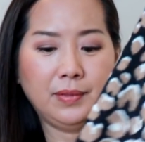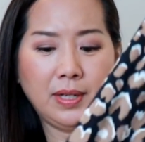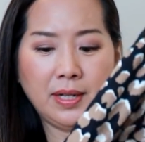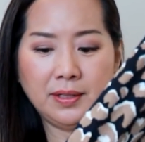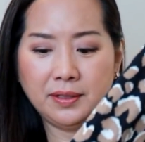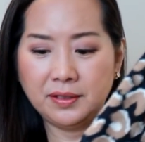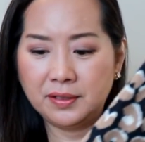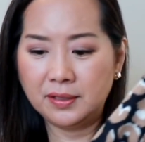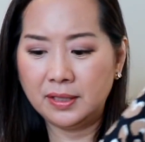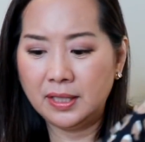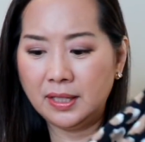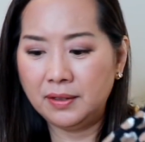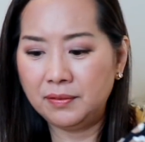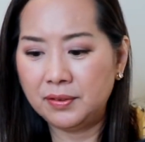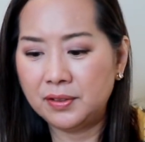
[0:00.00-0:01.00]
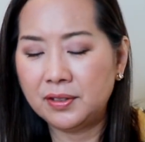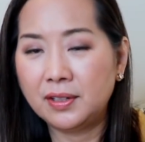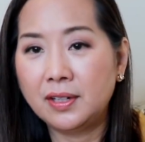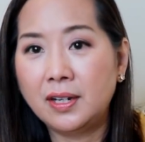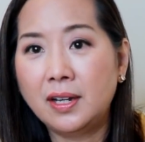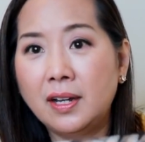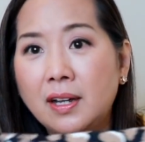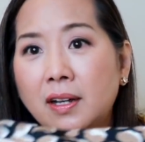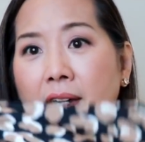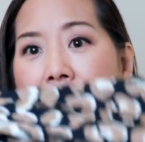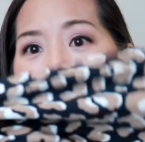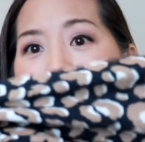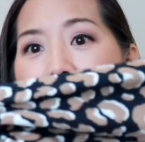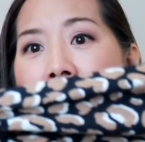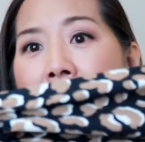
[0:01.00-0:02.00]
And the sleeves
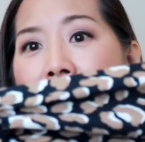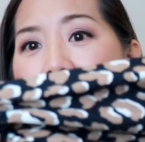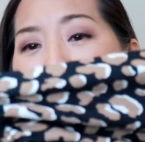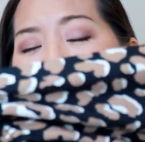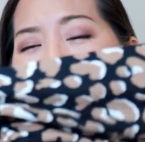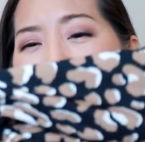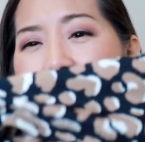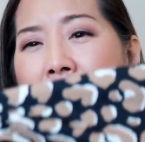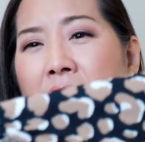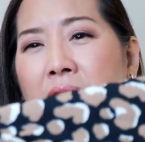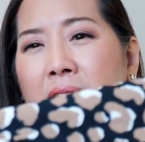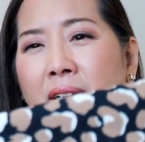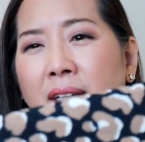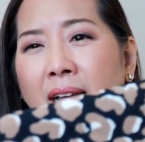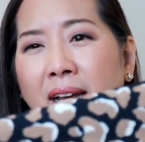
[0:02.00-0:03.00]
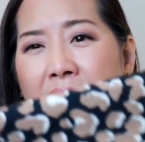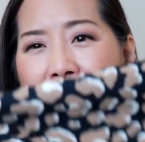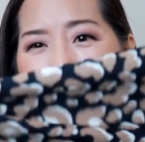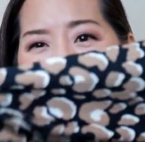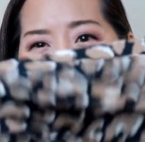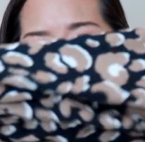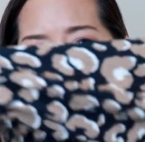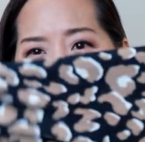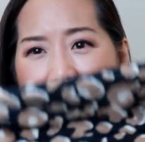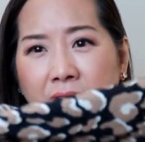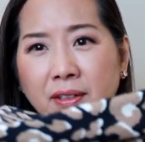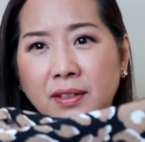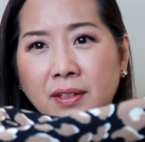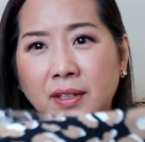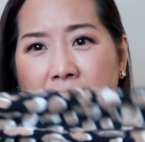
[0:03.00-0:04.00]
have like kind of an elastic
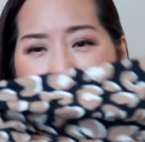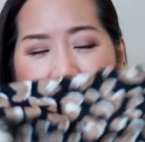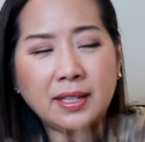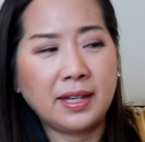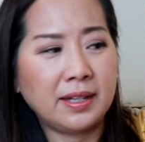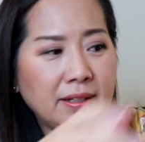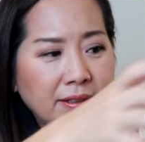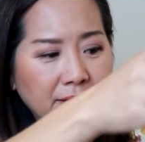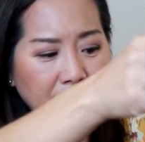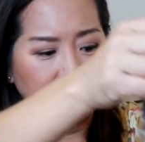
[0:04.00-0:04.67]
at the end.